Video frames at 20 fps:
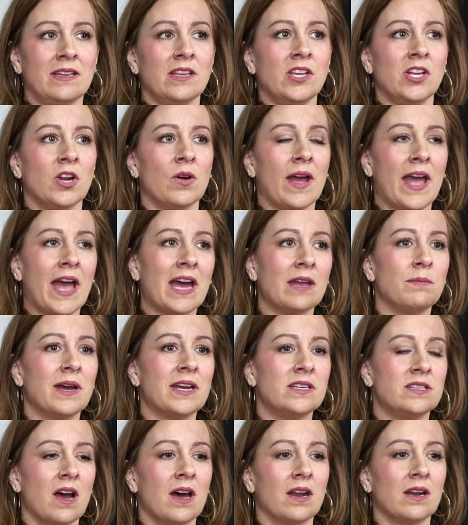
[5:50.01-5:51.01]
You know, I had my
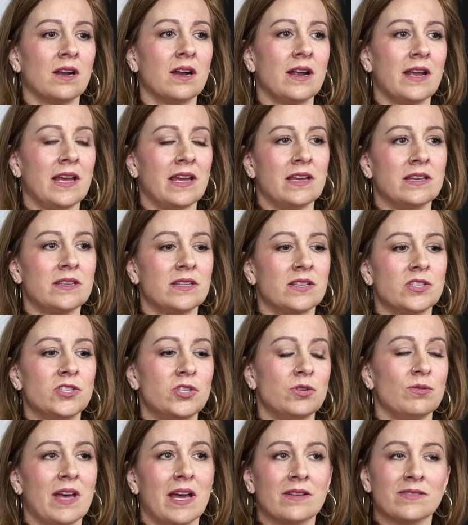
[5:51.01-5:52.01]
daughter in
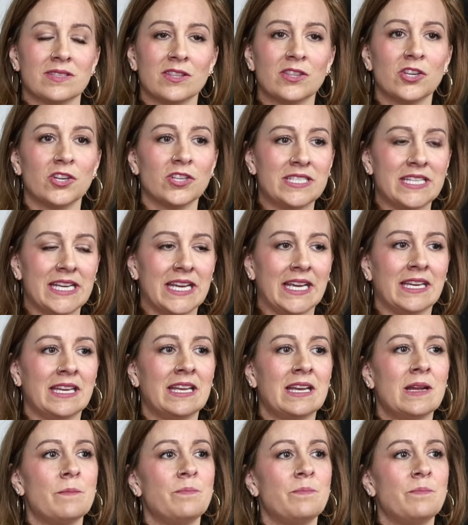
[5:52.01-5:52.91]
two thousand thirteen,